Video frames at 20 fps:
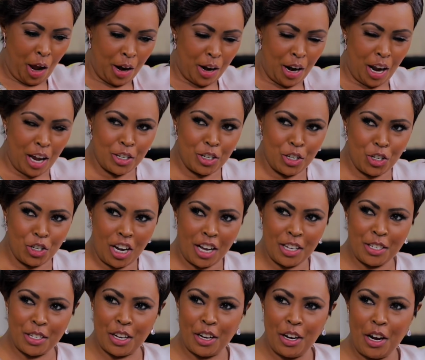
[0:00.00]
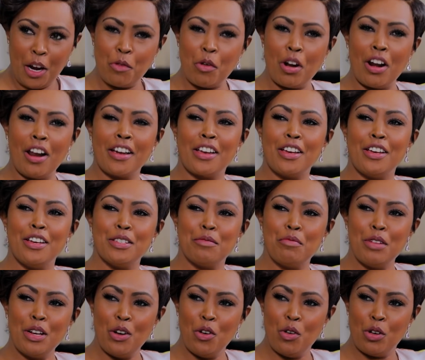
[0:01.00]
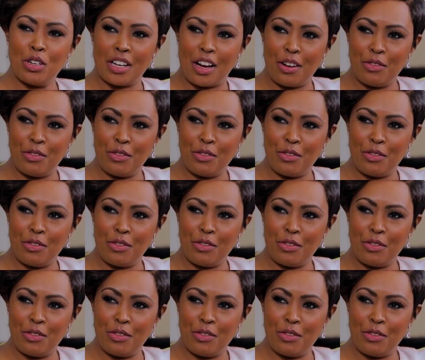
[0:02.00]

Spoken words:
na jijaze, and we're like, he's being looked